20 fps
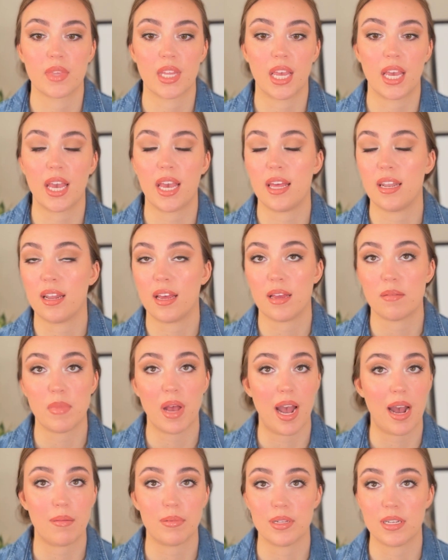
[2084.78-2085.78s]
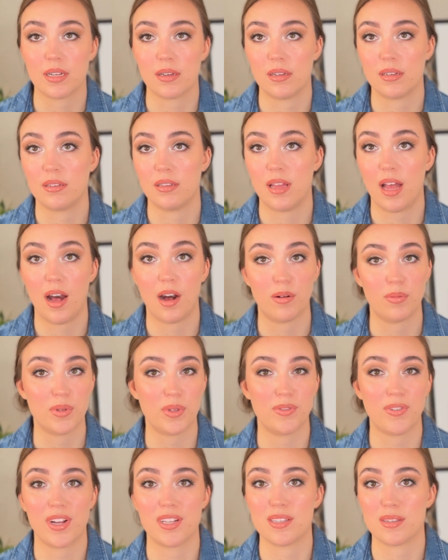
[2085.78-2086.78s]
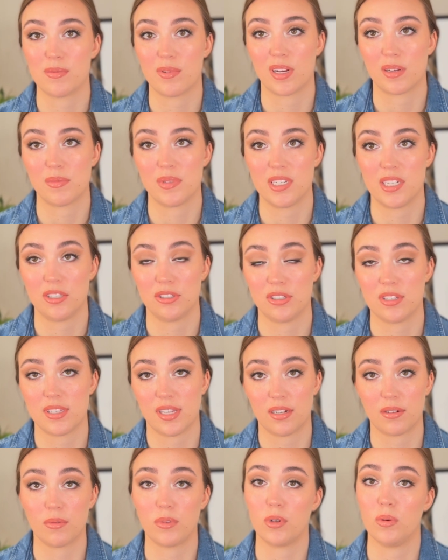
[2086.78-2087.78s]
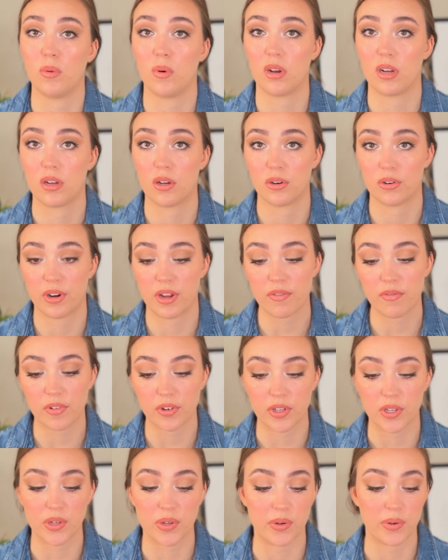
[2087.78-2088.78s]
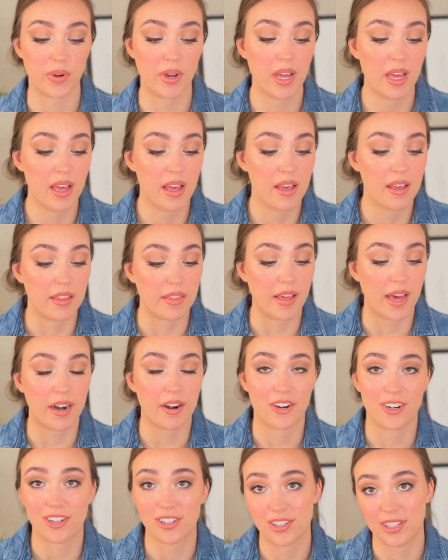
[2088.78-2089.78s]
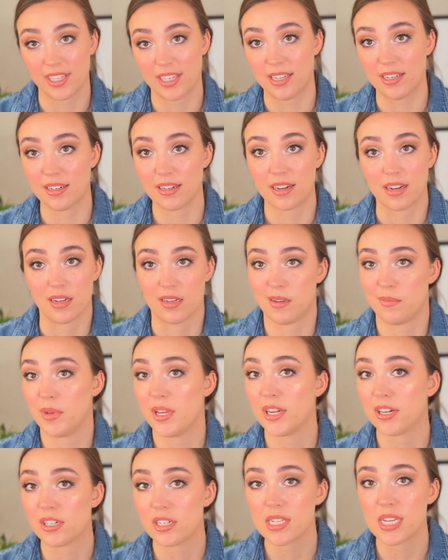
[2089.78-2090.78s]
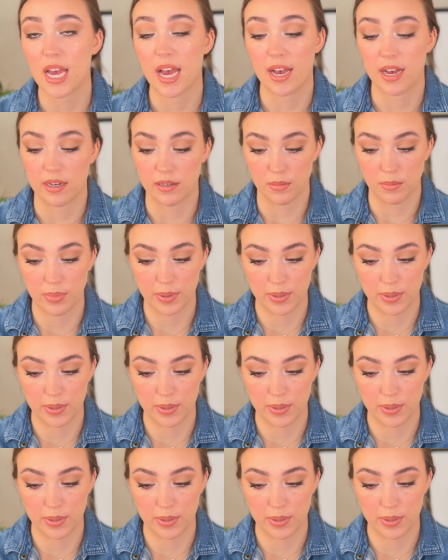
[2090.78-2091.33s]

And I'm happy to help you find some recommendations that will work great for you that are clean. I am here to help.